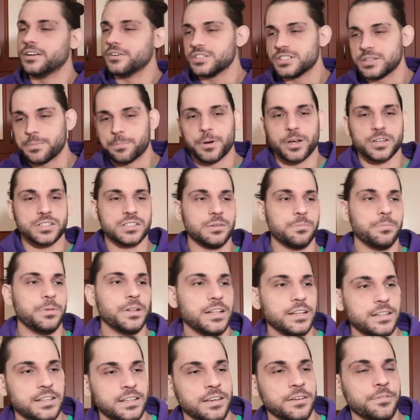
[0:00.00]
There is a
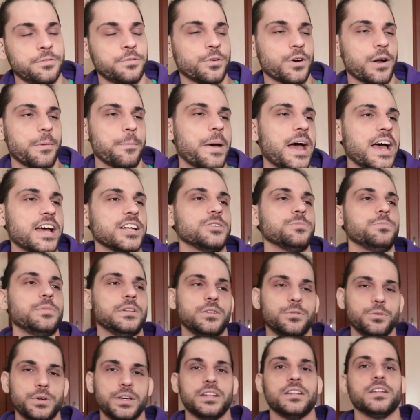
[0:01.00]
possibility for a match
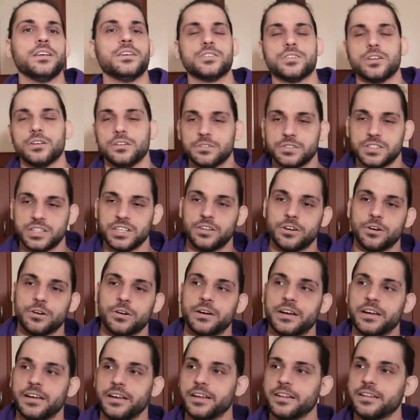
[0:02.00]
between Solo
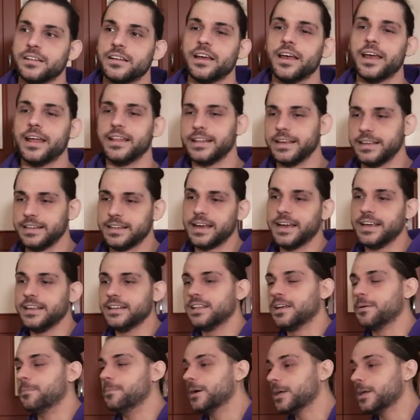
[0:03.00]
Sikoa and LA Knight,